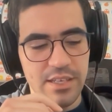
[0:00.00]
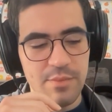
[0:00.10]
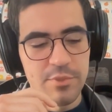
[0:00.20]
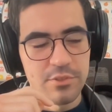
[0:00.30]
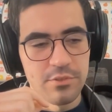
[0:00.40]

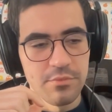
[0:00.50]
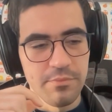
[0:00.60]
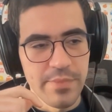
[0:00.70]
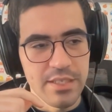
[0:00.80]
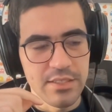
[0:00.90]
able to
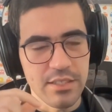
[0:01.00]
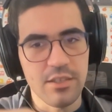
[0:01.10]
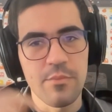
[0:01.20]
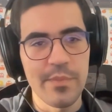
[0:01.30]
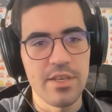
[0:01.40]
make the
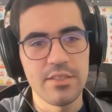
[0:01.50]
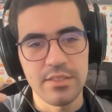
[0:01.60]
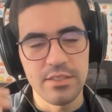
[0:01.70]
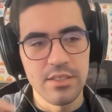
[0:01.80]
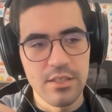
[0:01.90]

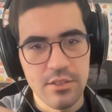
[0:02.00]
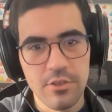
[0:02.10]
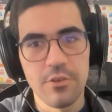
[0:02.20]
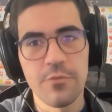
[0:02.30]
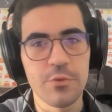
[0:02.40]
community
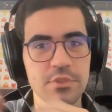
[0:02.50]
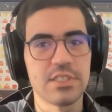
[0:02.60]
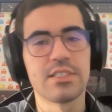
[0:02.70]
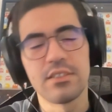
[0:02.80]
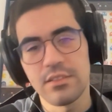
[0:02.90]
go
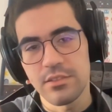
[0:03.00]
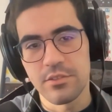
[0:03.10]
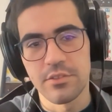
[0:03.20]
further, go